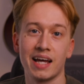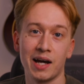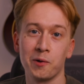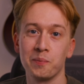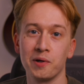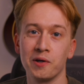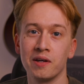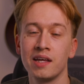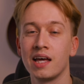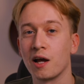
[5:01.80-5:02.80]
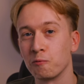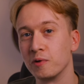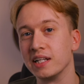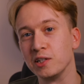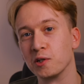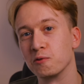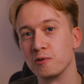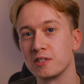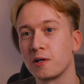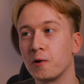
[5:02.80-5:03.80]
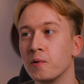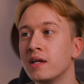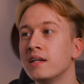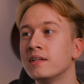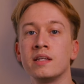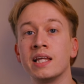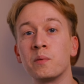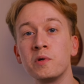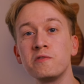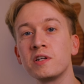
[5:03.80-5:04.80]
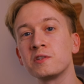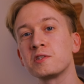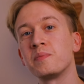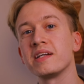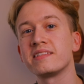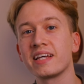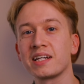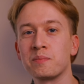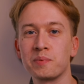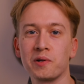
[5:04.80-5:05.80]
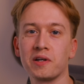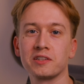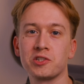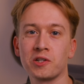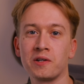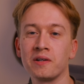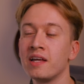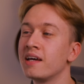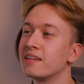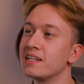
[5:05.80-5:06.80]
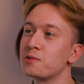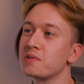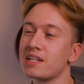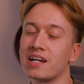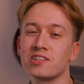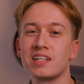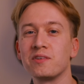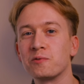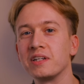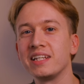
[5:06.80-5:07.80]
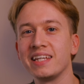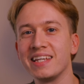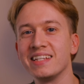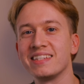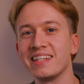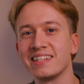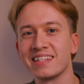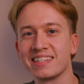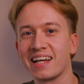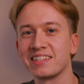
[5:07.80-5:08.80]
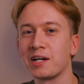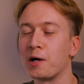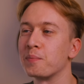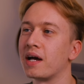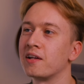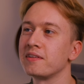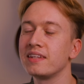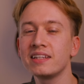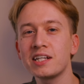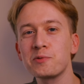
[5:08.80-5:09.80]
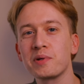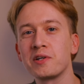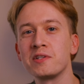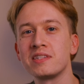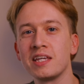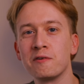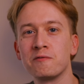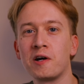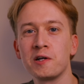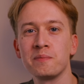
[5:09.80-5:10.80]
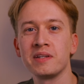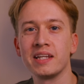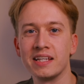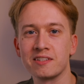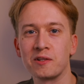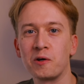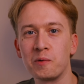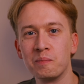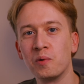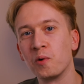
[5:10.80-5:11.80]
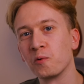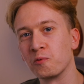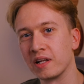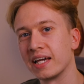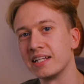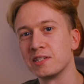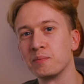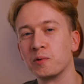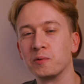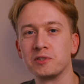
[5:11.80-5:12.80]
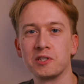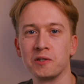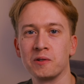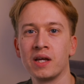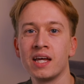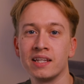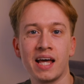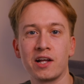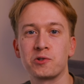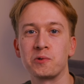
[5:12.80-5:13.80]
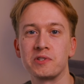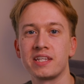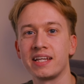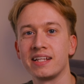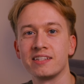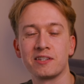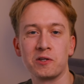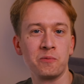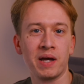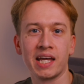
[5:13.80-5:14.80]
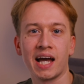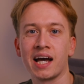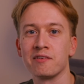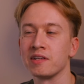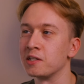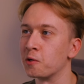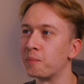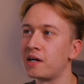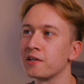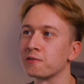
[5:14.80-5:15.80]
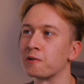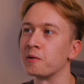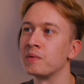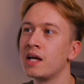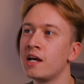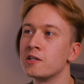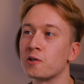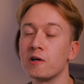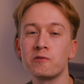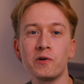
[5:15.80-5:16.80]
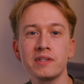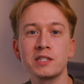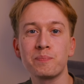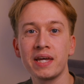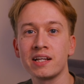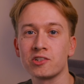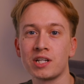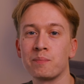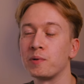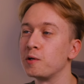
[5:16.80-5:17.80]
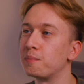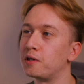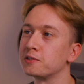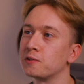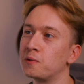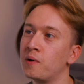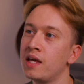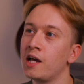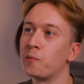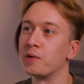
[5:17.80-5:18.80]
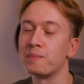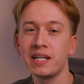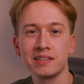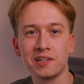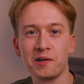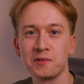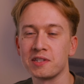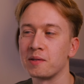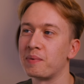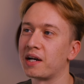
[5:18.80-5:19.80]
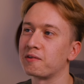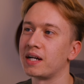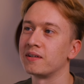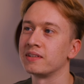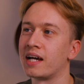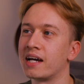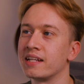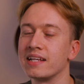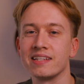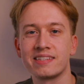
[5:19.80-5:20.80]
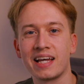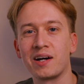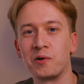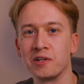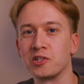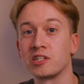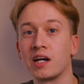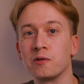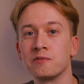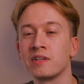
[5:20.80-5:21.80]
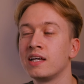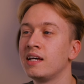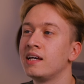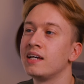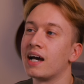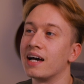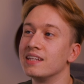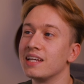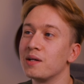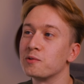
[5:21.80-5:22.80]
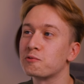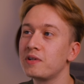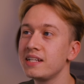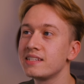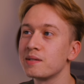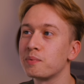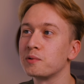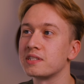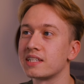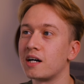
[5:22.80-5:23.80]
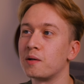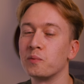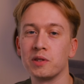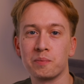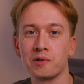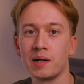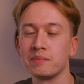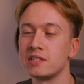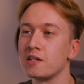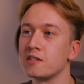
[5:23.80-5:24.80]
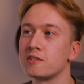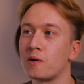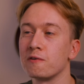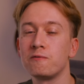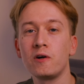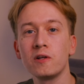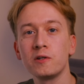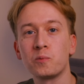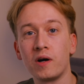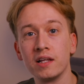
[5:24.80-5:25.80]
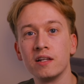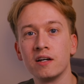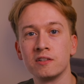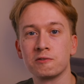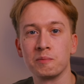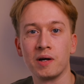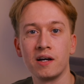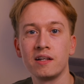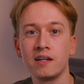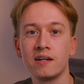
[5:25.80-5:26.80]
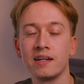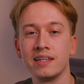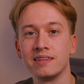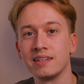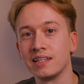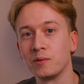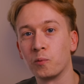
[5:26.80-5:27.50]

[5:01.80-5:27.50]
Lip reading: to output a really good result. Now moving on to my second product shot, this was actually really easy to set up, and I think that's because the environment is a lot more relatable to natural scenes that you may have in your bathroom. So I've got this pink shampoo bottle with pink tiles in the background and it's sat on a shelf. And it was really simple to set up with the parameters, so I followed what I learned from earlier in the